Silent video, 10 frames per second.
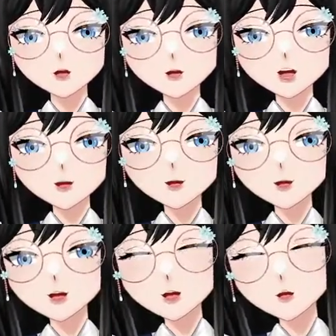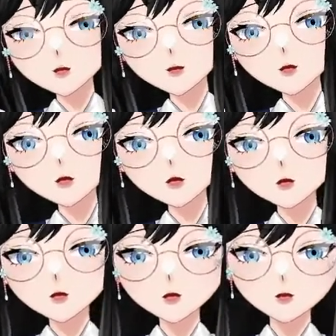catenin enters the
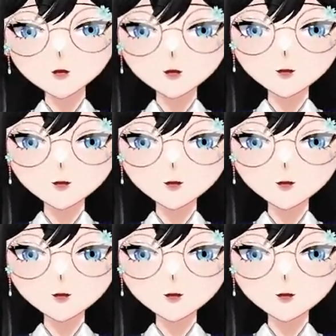nucleus.